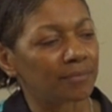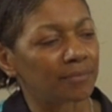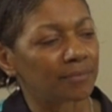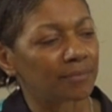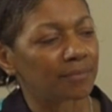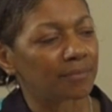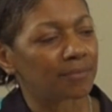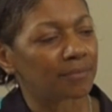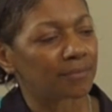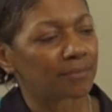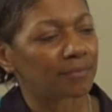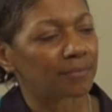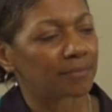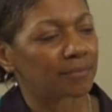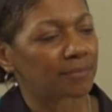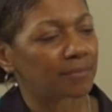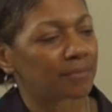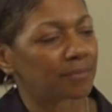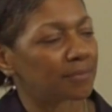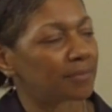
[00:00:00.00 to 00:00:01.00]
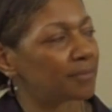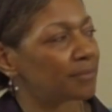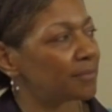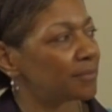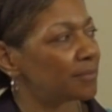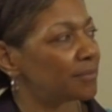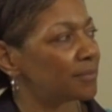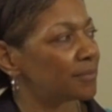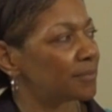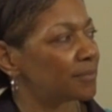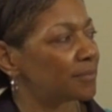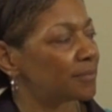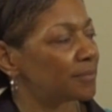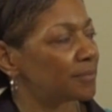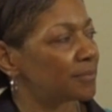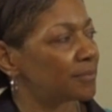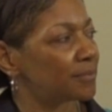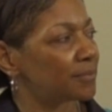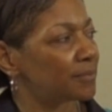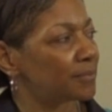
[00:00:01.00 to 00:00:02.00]

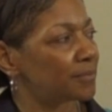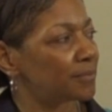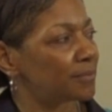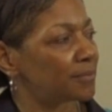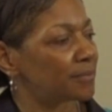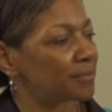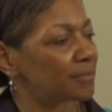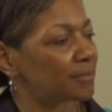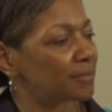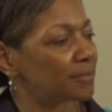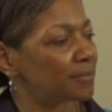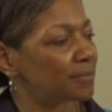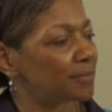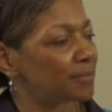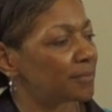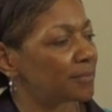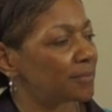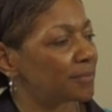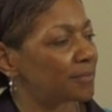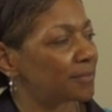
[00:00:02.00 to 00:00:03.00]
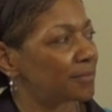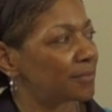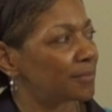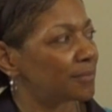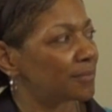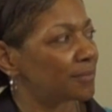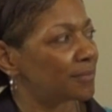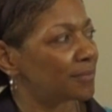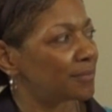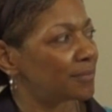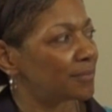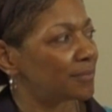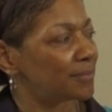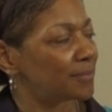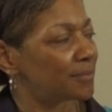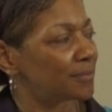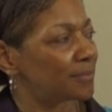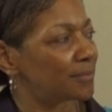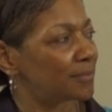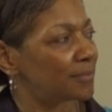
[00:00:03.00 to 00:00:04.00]

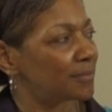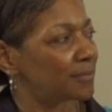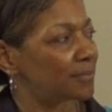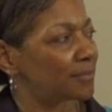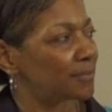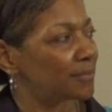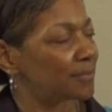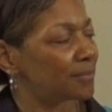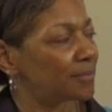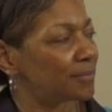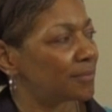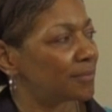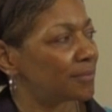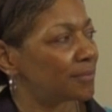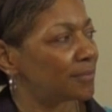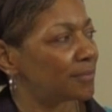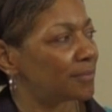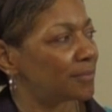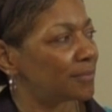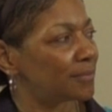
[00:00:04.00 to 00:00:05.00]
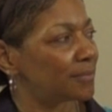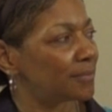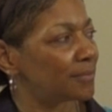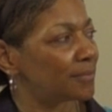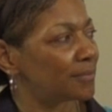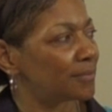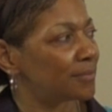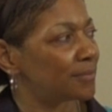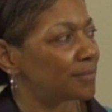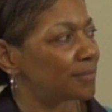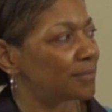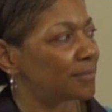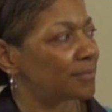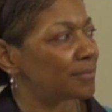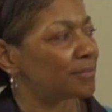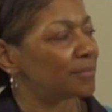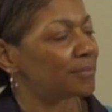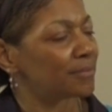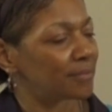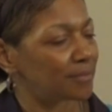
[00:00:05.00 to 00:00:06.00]

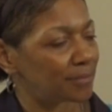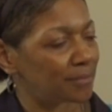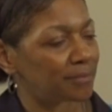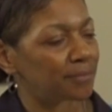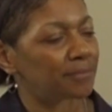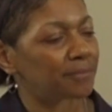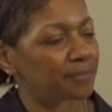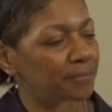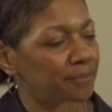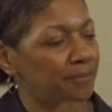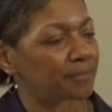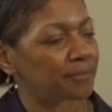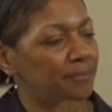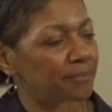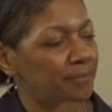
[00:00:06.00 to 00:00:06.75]
This person isn't speaking.